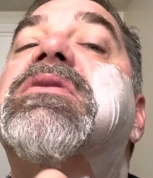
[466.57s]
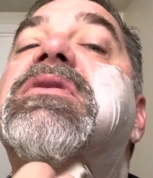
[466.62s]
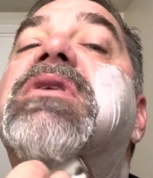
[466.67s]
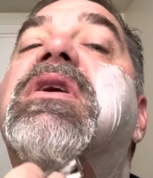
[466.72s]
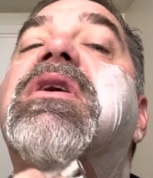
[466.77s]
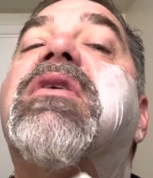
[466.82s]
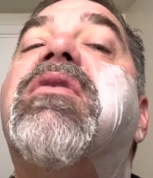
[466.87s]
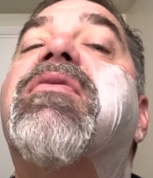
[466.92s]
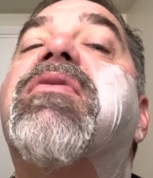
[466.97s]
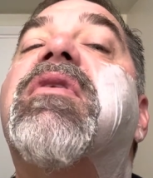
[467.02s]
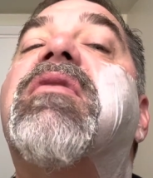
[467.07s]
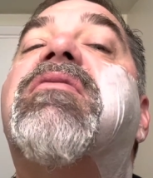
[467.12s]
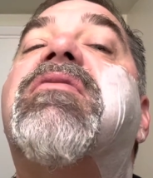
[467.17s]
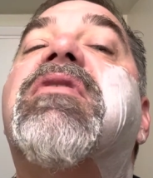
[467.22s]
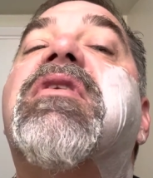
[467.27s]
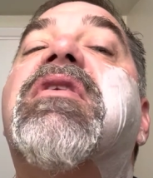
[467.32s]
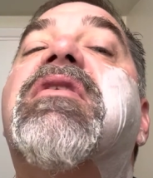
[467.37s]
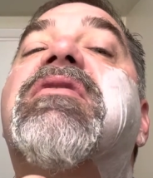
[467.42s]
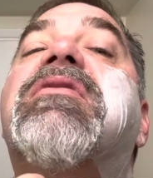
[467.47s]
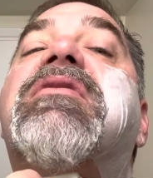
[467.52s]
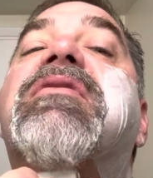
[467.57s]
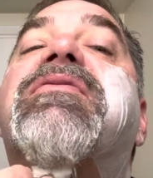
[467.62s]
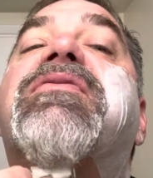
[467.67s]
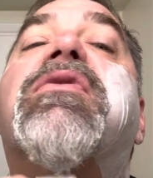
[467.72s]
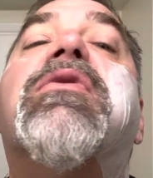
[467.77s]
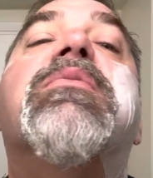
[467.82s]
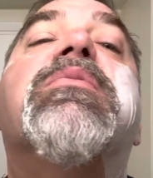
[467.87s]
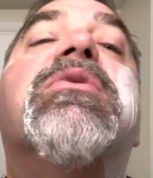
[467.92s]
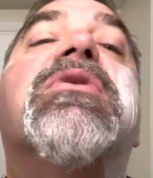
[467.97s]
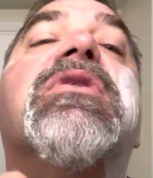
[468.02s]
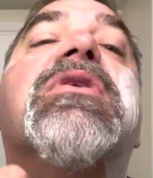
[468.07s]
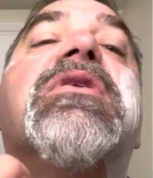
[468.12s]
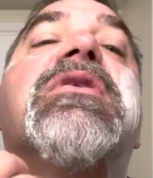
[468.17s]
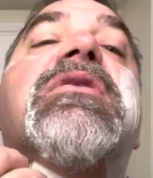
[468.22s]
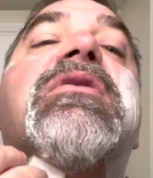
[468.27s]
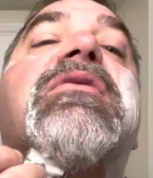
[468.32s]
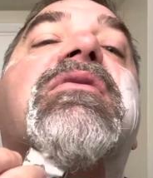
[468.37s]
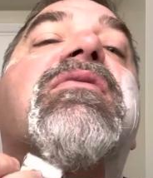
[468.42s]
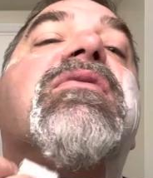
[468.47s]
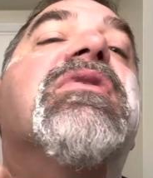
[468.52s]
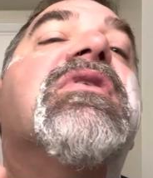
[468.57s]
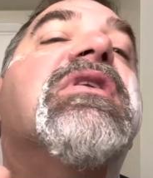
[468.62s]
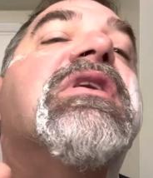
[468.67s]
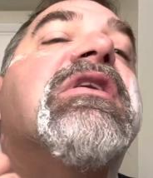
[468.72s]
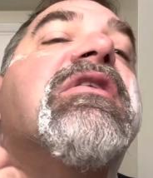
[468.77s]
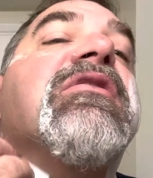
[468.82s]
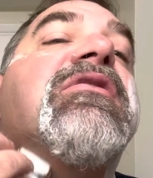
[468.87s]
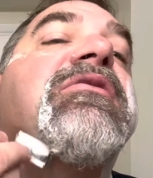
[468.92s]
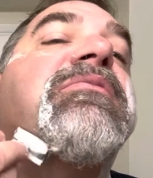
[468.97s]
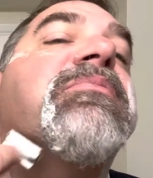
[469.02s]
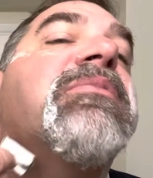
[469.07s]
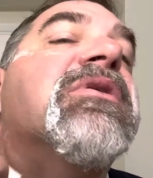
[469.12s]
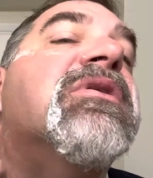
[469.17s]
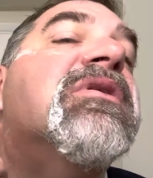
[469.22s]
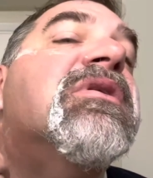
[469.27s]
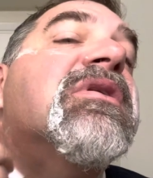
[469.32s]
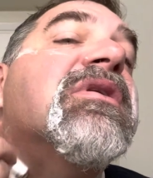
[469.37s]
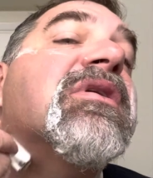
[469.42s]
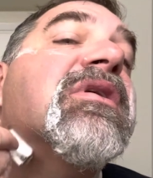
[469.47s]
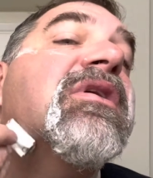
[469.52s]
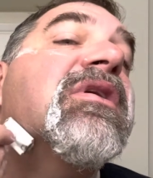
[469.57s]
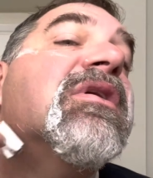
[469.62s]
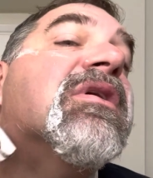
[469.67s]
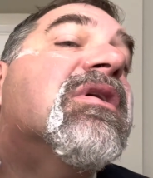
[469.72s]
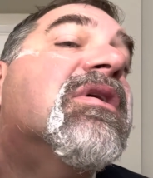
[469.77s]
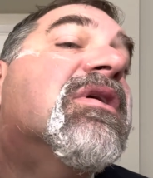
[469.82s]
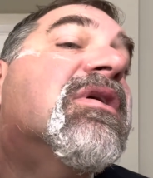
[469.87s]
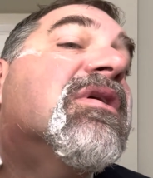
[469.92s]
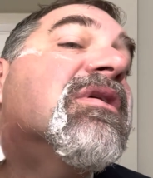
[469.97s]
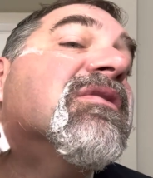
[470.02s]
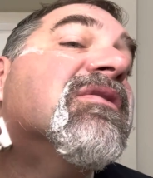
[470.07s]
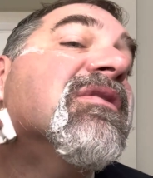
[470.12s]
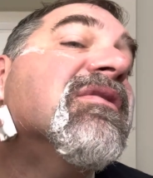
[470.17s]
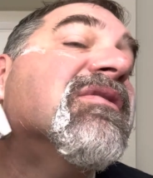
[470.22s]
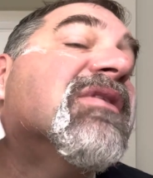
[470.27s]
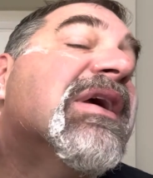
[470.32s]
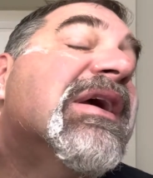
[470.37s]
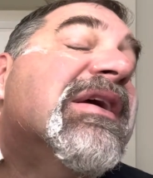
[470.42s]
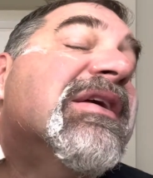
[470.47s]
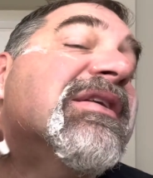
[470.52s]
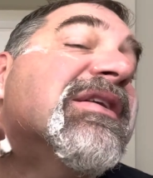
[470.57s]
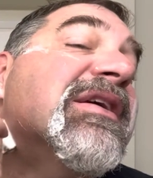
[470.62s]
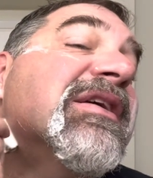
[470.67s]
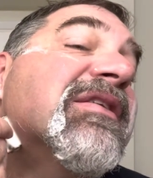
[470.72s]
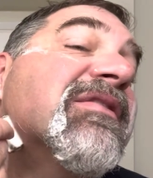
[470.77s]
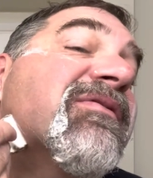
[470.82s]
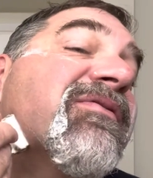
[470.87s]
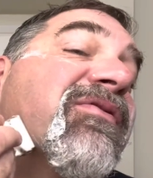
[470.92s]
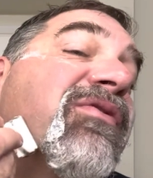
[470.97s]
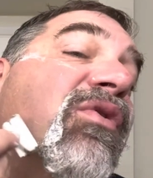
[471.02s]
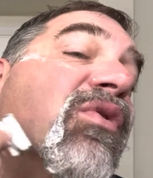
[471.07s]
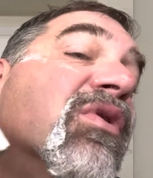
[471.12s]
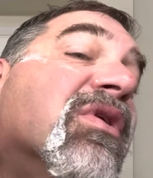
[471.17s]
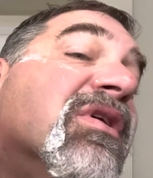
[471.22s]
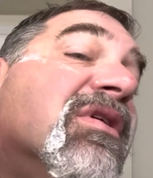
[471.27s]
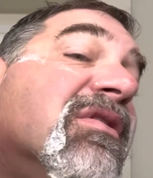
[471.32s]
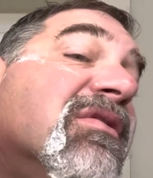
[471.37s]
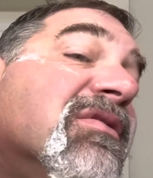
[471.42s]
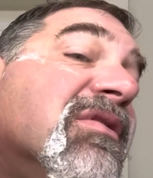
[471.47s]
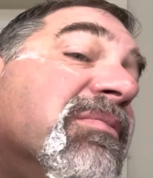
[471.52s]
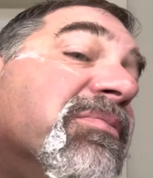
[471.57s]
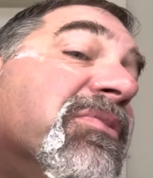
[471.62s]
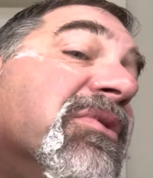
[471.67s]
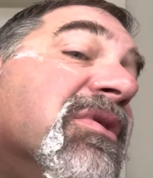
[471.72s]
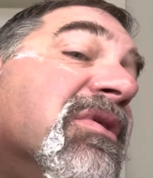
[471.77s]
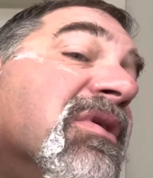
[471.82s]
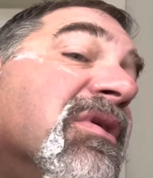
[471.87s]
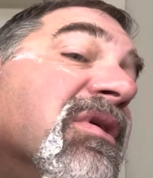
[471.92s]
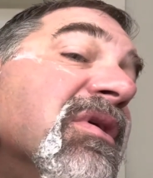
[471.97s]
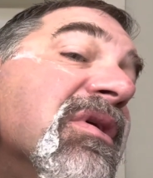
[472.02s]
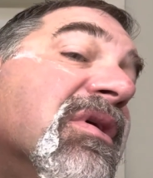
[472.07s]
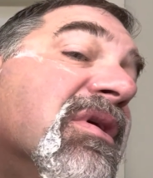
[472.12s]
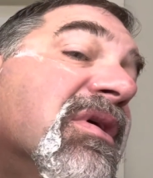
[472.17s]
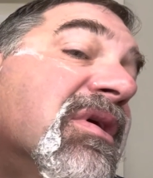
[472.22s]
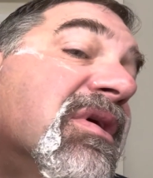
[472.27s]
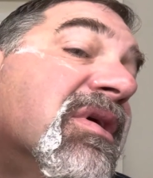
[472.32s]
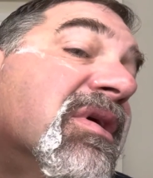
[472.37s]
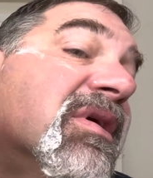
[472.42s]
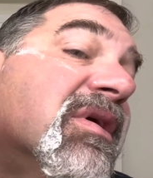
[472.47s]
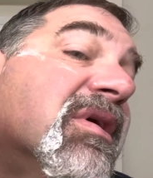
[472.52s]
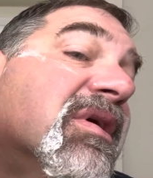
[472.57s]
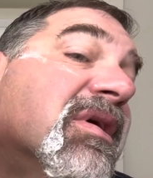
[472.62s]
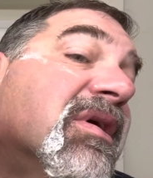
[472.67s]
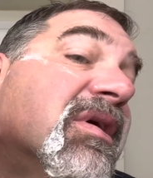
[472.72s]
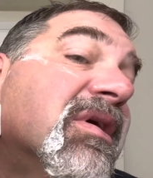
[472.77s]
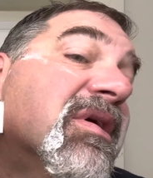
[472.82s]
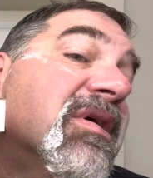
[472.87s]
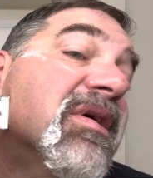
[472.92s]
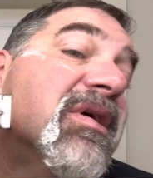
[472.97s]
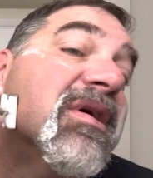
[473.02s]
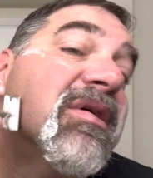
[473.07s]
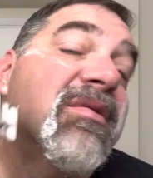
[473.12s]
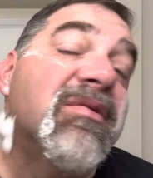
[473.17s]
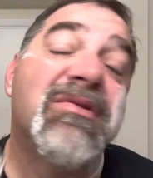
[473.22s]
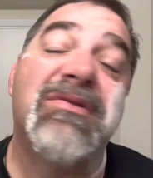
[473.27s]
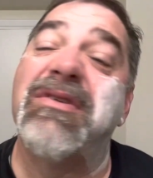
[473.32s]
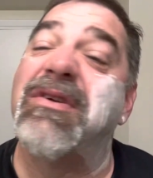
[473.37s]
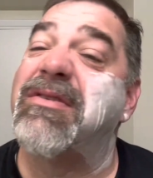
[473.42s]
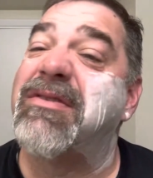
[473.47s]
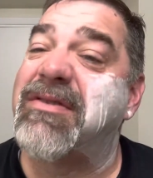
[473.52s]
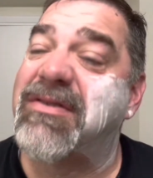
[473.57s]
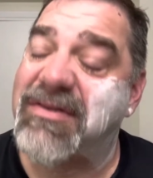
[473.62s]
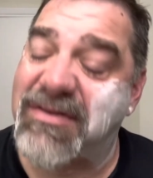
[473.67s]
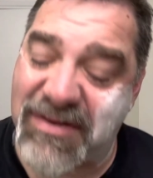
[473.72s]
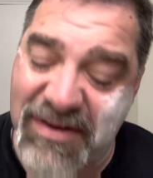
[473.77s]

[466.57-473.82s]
I know they've changed the formula over the years, but since 1840 or something. It was just